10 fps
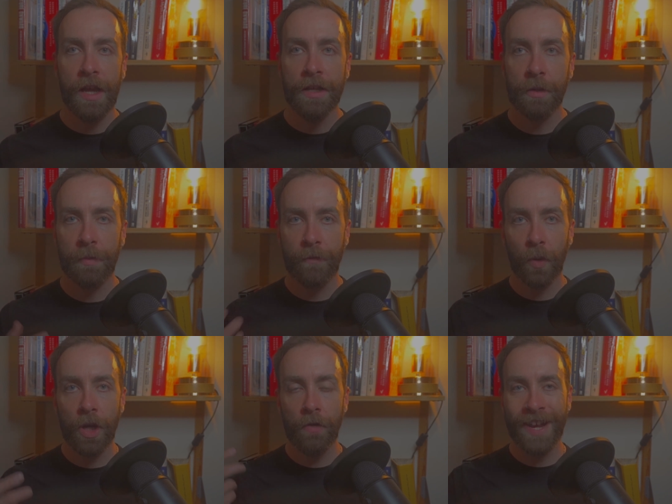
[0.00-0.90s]
So
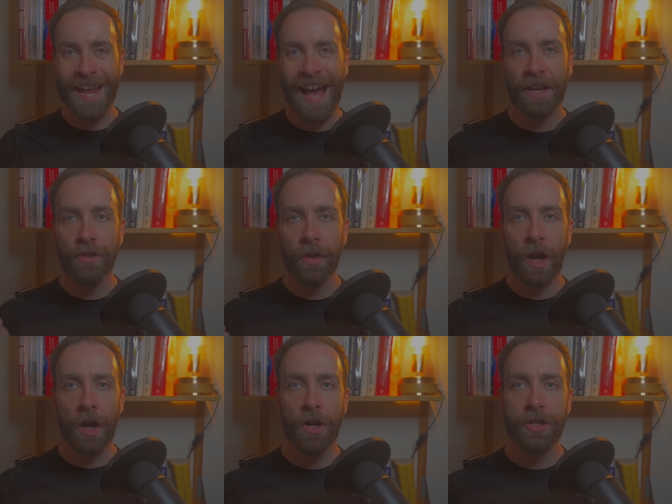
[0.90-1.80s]
before you react to an
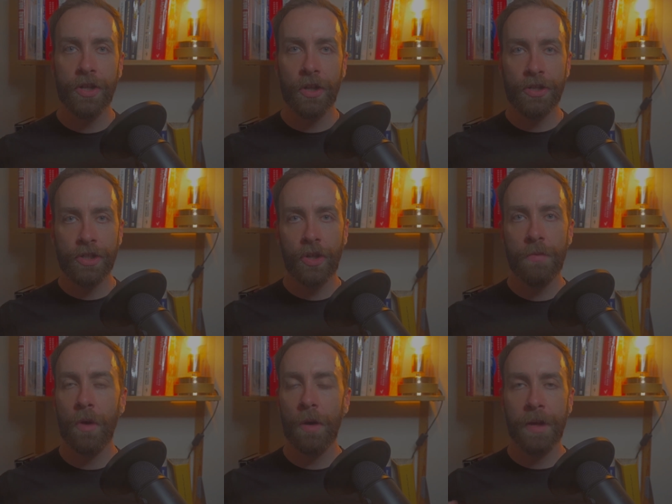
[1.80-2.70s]
urge to
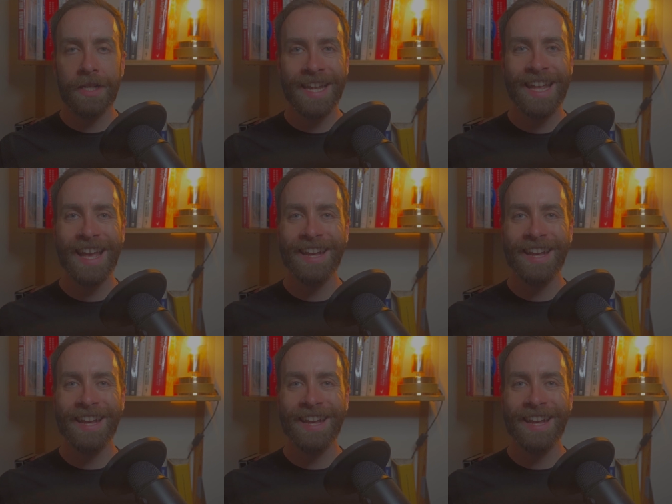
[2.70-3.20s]
consume or partake